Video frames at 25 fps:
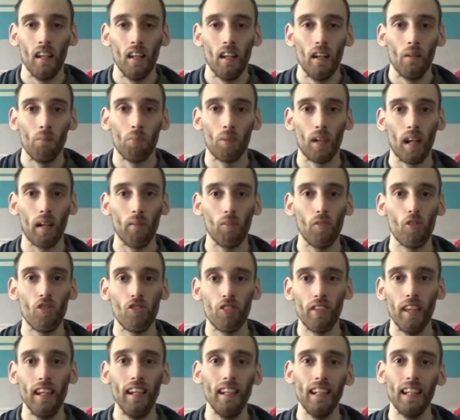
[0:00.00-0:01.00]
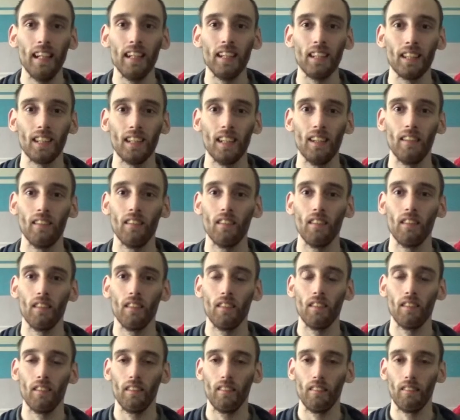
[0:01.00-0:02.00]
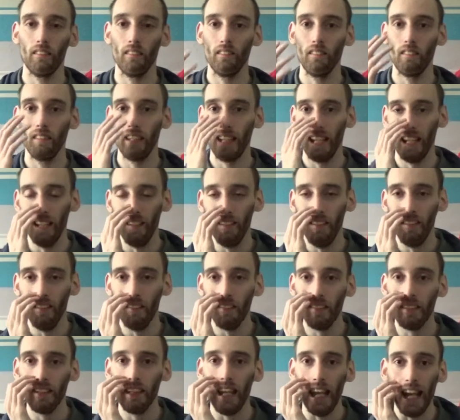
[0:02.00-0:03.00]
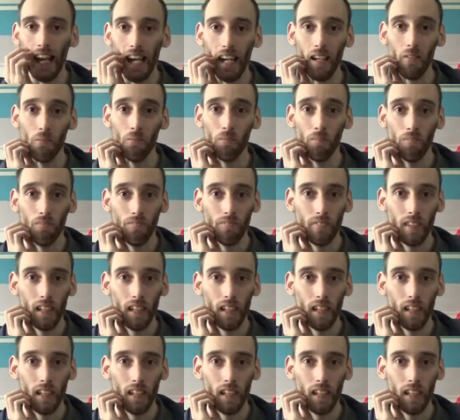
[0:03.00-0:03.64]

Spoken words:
But I will say this, that the ending of the game,